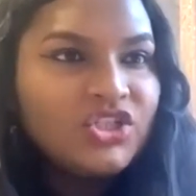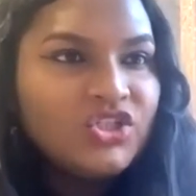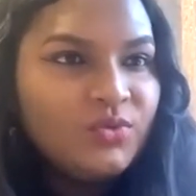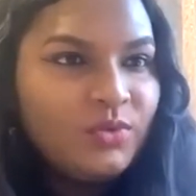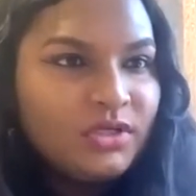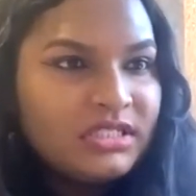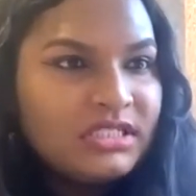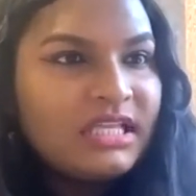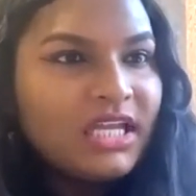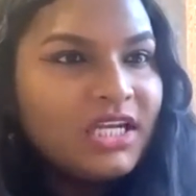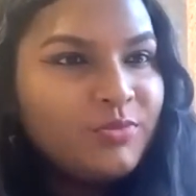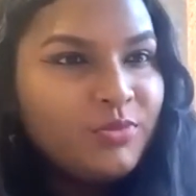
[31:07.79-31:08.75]
to
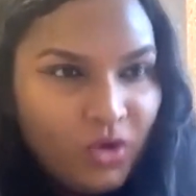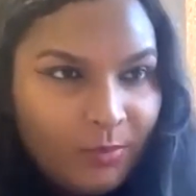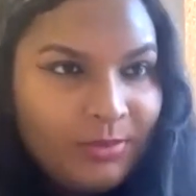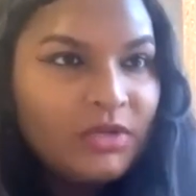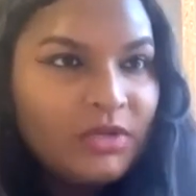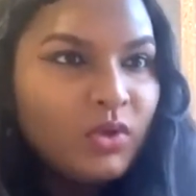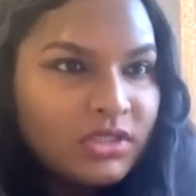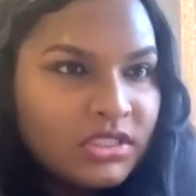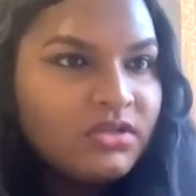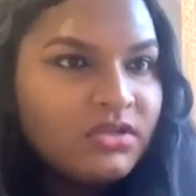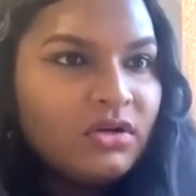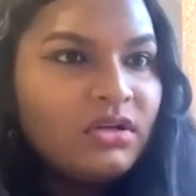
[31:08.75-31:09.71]
understand properly what
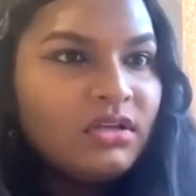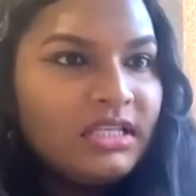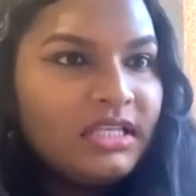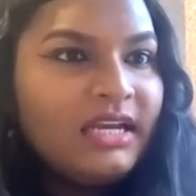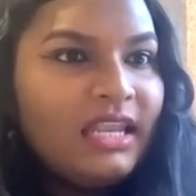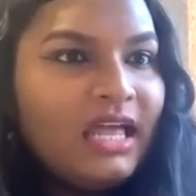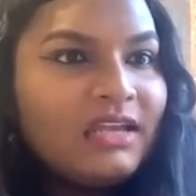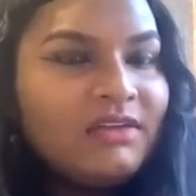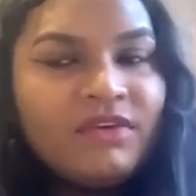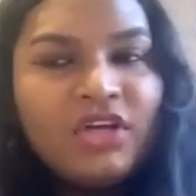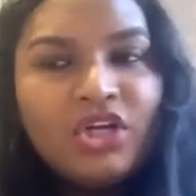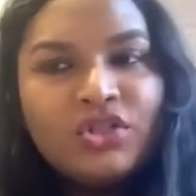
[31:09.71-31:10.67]
has gone on in their life,